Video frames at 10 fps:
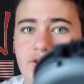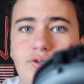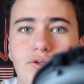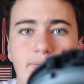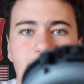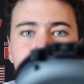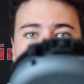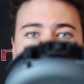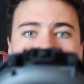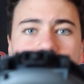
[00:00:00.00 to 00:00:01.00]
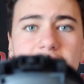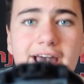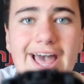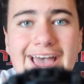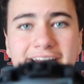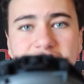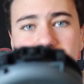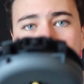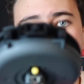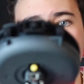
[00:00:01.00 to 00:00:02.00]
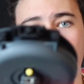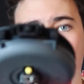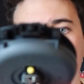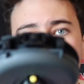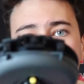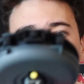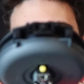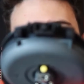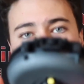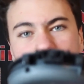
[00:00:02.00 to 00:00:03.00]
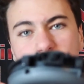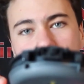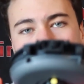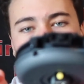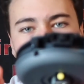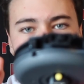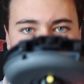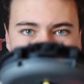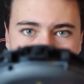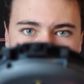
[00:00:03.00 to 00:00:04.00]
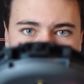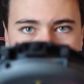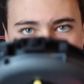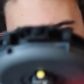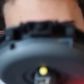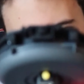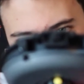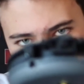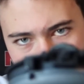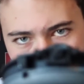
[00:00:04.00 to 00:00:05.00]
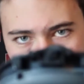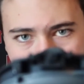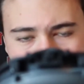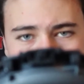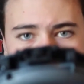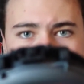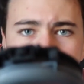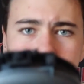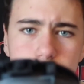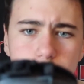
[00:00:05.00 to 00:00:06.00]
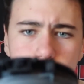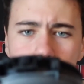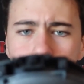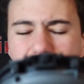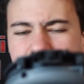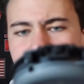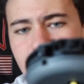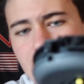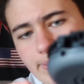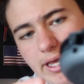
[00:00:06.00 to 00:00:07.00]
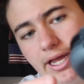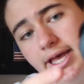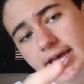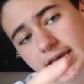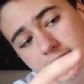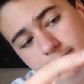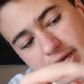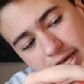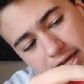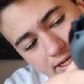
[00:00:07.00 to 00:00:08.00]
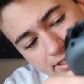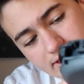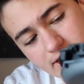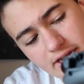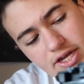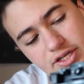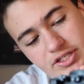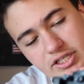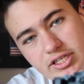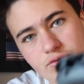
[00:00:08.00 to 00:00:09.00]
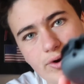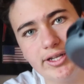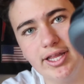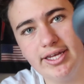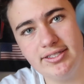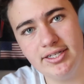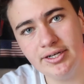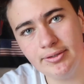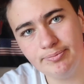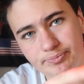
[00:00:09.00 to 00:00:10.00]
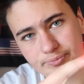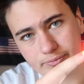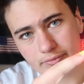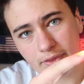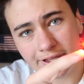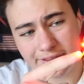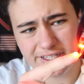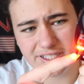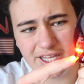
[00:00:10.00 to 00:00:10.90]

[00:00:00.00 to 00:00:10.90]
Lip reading: to the main thing, and it turns it on. Now you're probably wondering why it's beeping. That's another good question. Why it's beeping is because, you see these red lights here? These